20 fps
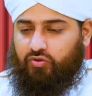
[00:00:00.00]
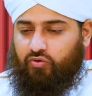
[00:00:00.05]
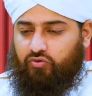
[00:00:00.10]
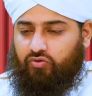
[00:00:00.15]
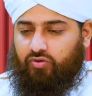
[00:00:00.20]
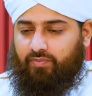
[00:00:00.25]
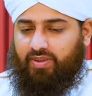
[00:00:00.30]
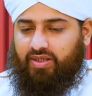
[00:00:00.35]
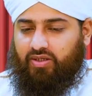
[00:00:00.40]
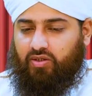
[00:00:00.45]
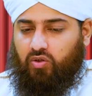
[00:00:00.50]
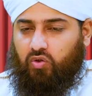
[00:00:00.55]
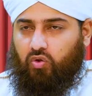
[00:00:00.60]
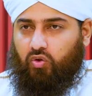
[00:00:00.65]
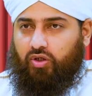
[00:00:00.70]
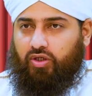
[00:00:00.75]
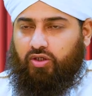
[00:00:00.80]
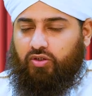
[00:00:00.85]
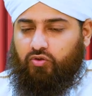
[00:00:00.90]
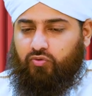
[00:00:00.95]
should remain
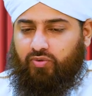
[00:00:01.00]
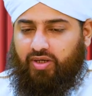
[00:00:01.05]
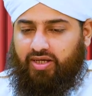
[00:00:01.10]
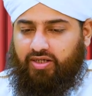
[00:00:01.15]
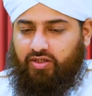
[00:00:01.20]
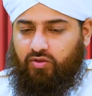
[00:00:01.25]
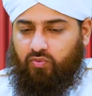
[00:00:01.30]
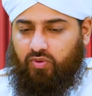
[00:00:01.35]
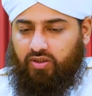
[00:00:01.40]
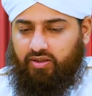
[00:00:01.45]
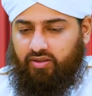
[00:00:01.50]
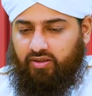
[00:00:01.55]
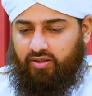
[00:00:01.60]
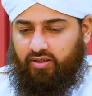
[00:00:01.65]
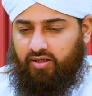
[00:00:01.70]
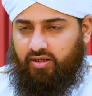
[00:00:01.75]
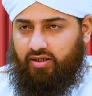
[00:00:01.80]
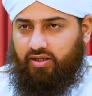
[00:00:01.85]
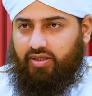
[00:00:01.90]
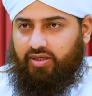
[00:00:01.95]
loyal to anyone
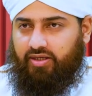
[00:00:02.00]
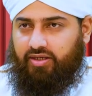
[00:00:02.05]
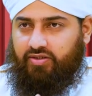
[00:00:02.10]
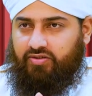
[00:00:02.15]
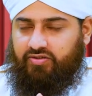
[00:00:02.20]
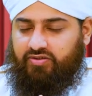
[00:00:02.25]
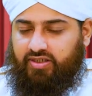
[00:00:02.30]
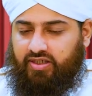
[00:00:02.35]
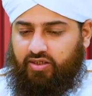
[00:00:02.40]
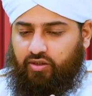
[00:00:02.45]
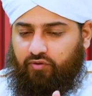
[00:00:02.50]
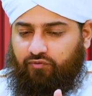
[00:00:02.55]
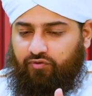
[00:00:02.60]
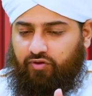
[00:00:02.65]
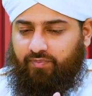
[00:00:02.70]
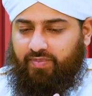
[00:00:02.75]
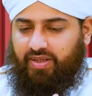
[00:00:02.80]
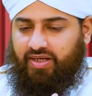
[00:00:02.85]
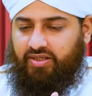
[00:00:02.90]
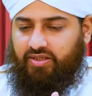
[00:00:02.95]
instead of
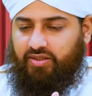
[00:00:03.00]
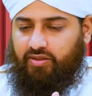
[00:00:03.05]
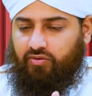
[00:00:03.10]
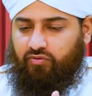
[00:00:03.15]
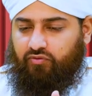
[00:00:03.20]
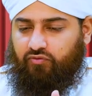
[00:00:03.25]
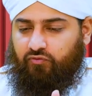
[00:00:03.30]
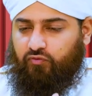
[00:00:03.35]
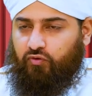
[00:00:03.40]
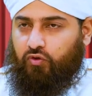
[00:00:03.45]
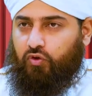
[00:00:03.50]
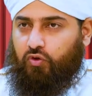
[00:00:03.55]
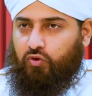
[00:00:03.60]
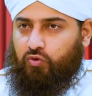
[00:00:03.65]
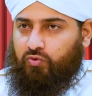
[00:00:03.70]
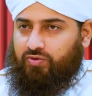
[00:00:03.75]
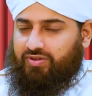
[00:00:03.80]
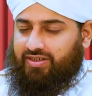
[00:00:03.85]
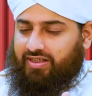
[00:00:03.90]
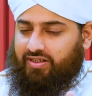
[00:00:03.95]
remaining
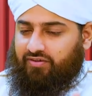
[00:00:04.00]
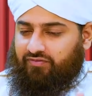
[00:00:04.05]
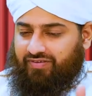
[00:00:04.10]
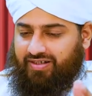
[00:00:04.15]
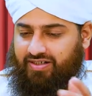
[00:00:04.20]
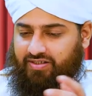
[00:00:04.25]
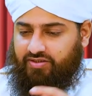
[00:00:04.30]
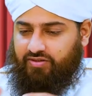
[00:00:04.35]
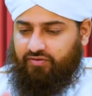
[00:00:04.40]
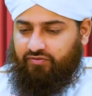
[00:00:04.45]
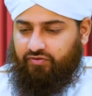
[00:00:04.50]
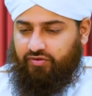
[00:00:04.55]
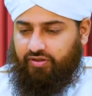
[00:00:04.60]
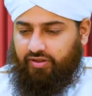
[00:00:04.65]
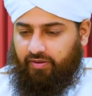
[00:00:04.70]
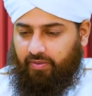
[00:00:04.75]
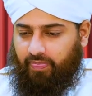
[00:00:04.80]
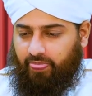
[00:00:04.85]
footloose and a fancy free.